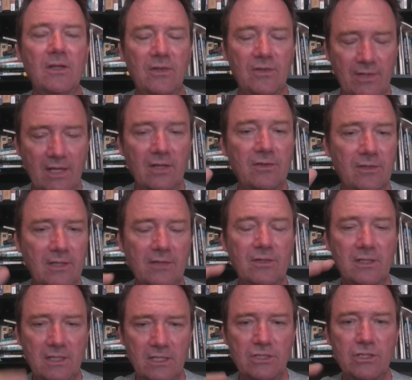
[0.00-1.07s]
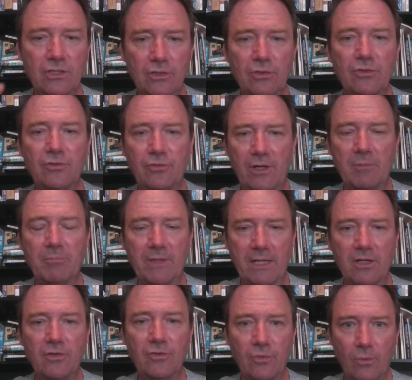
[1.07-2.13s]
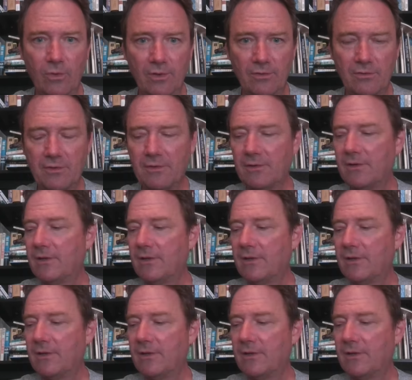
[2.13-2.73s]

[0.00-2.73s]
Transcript: says that the ninja use straight bladed swords.